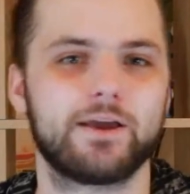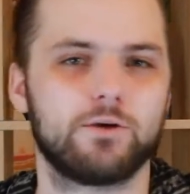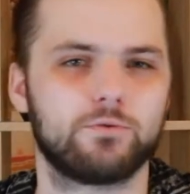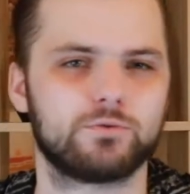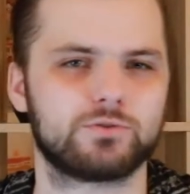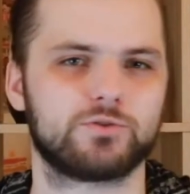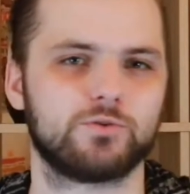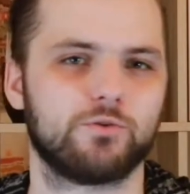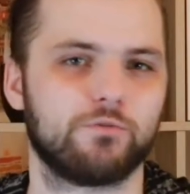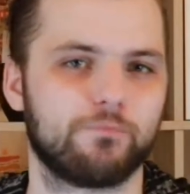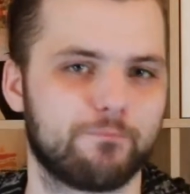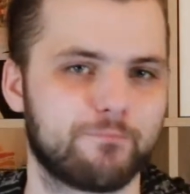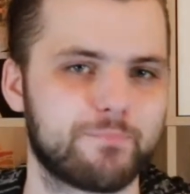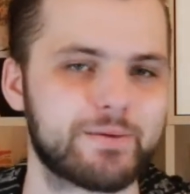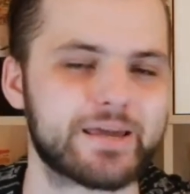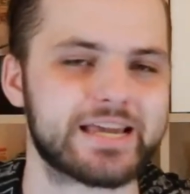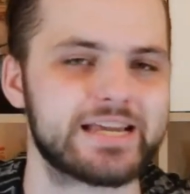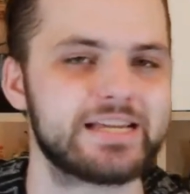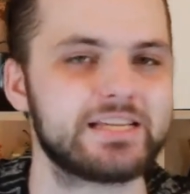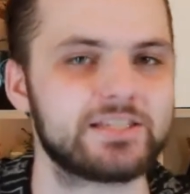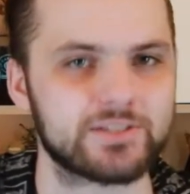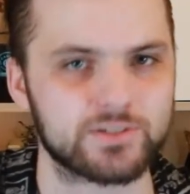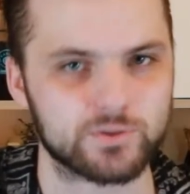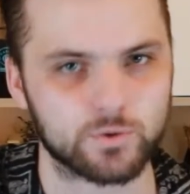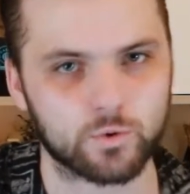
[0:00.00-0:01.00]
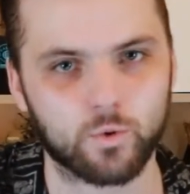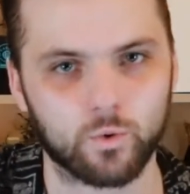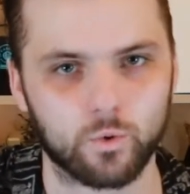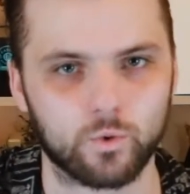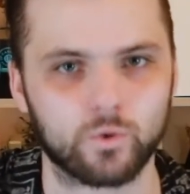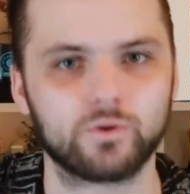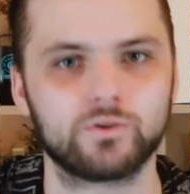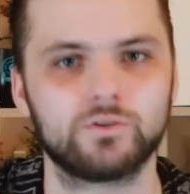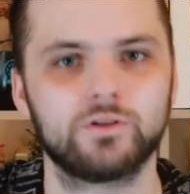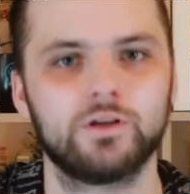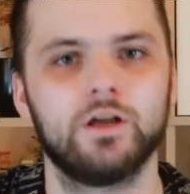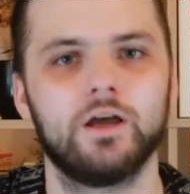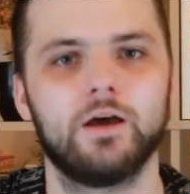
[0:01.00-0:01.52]
It will sort of be
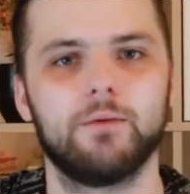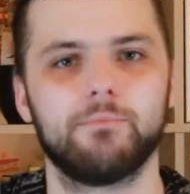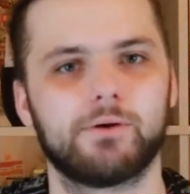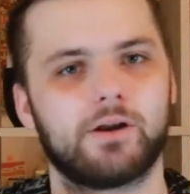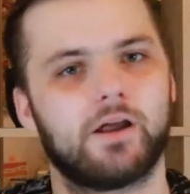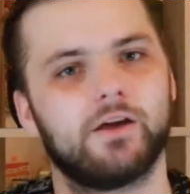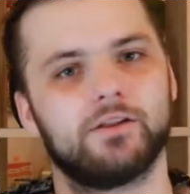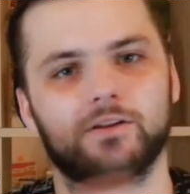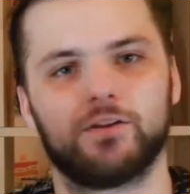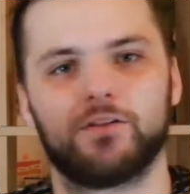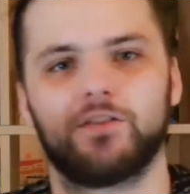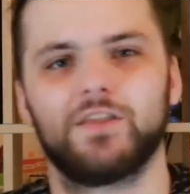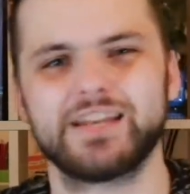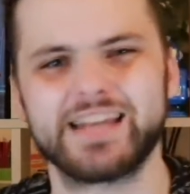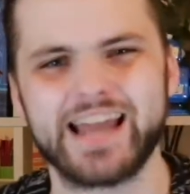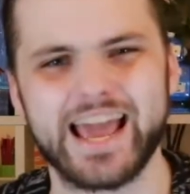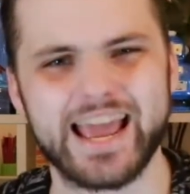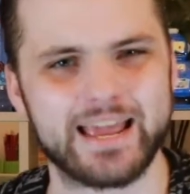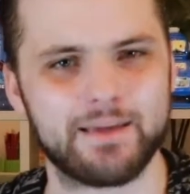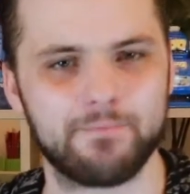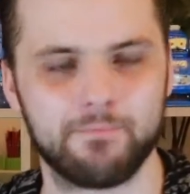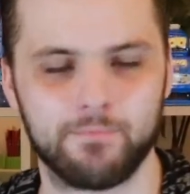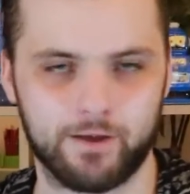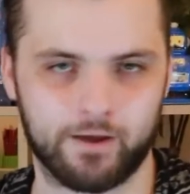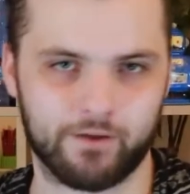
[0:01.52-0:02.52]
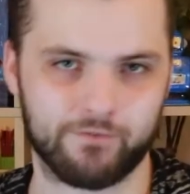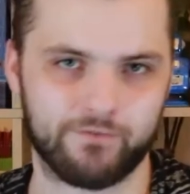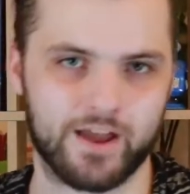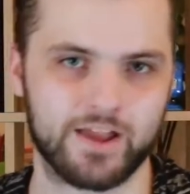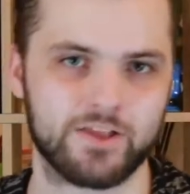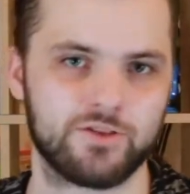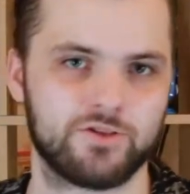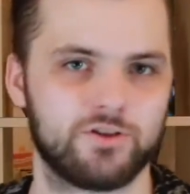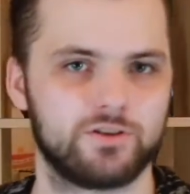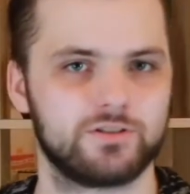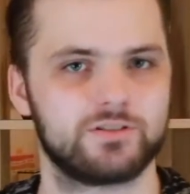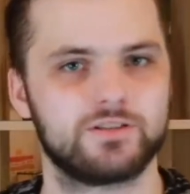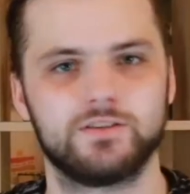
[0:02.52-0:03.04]
S.W.O.R.D., but under the name
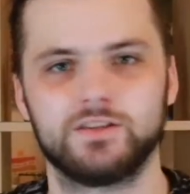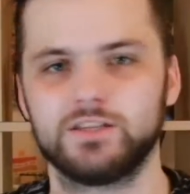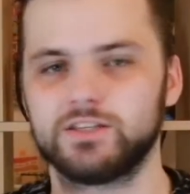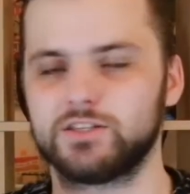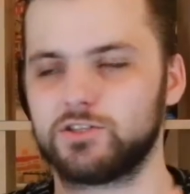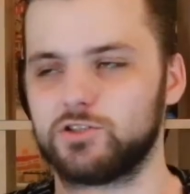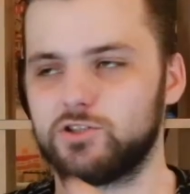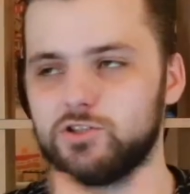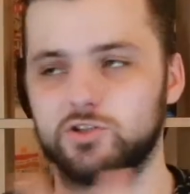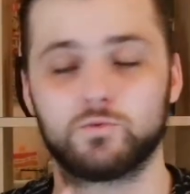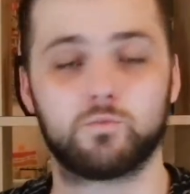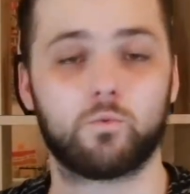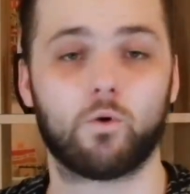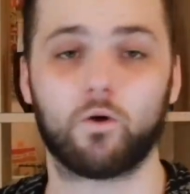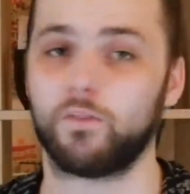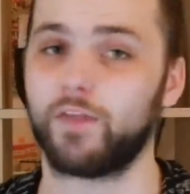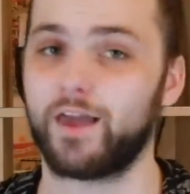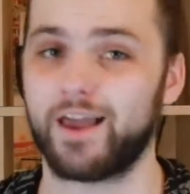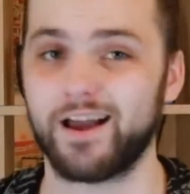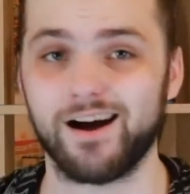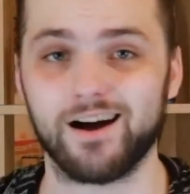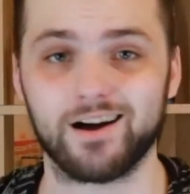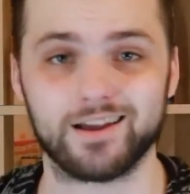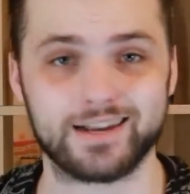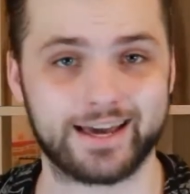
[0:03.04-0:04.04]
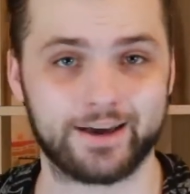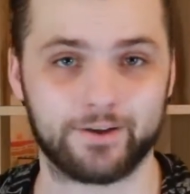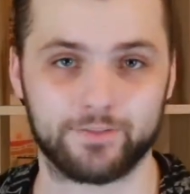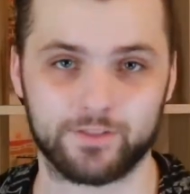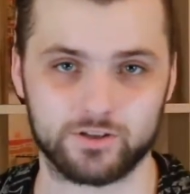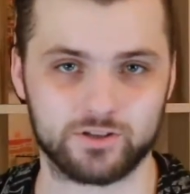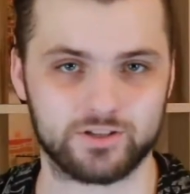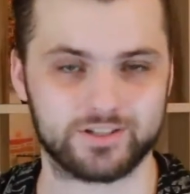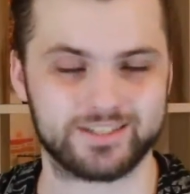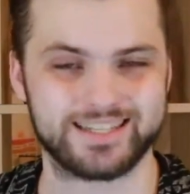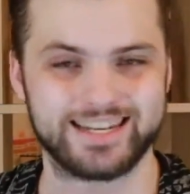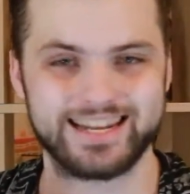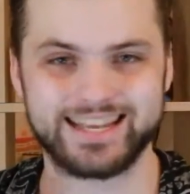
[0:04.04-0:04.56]
Avengers, and this is just what they are now. They're
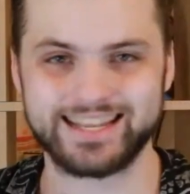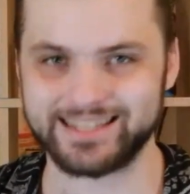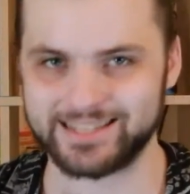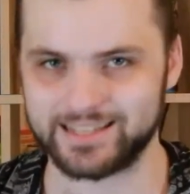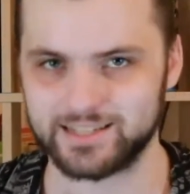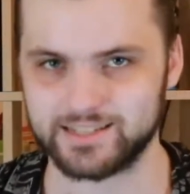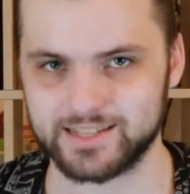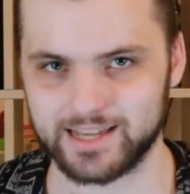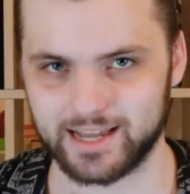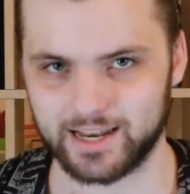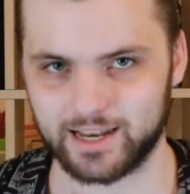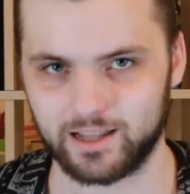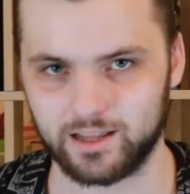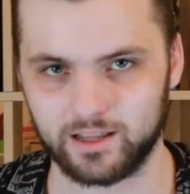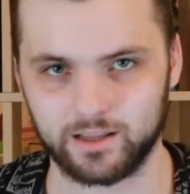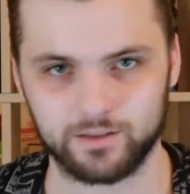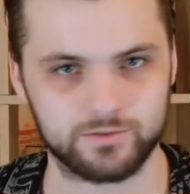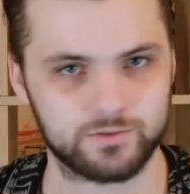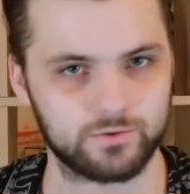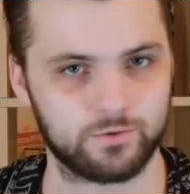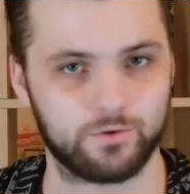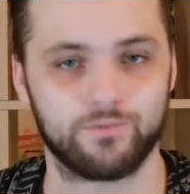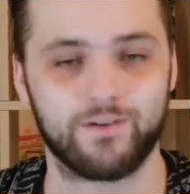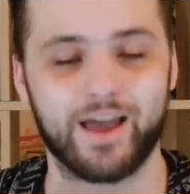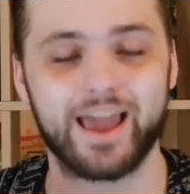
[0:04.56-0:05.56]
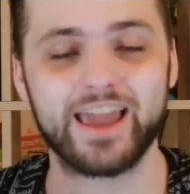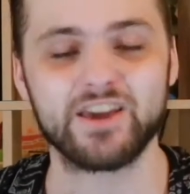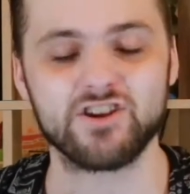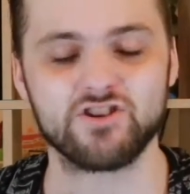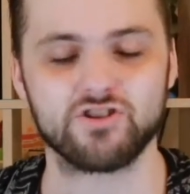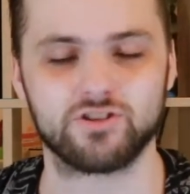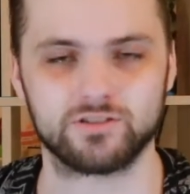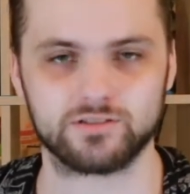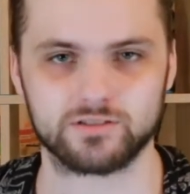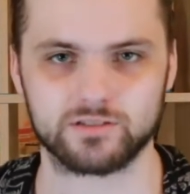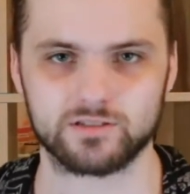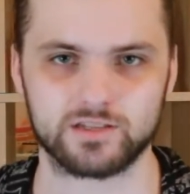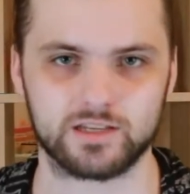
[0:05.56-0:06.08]
just an interstellar sort of
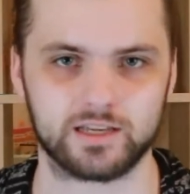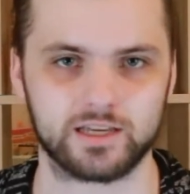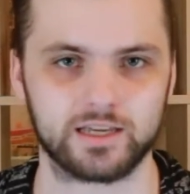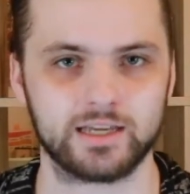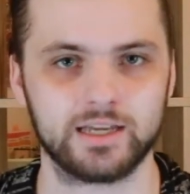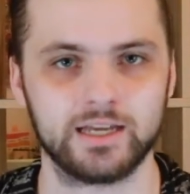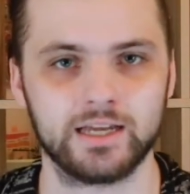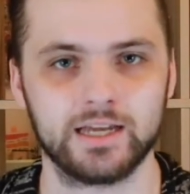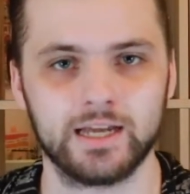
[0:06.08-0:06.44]
agency.